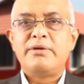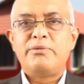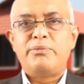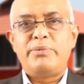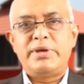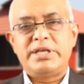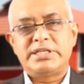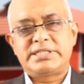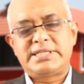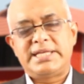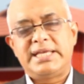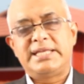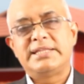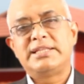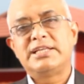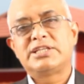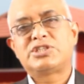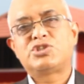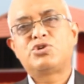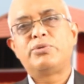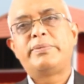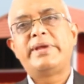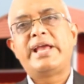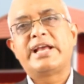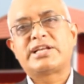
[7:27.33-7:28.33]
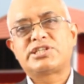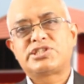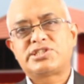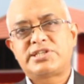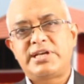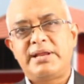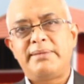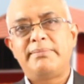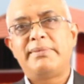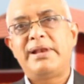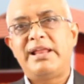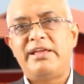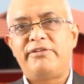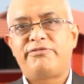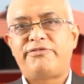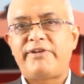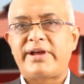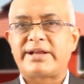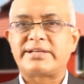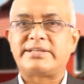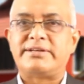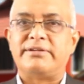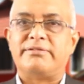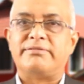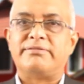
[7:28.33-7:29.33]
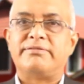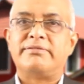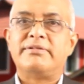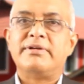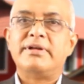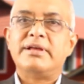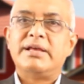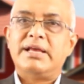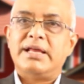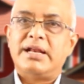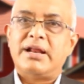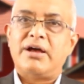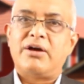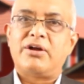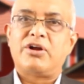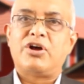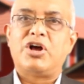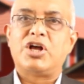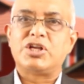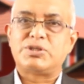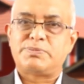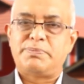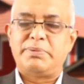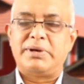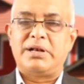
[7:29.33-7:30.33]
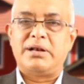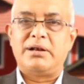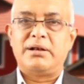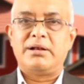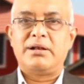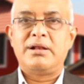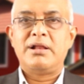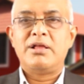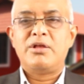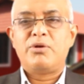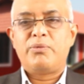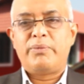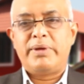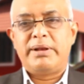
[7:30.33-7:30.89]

We see this to be extremely effective in our hospital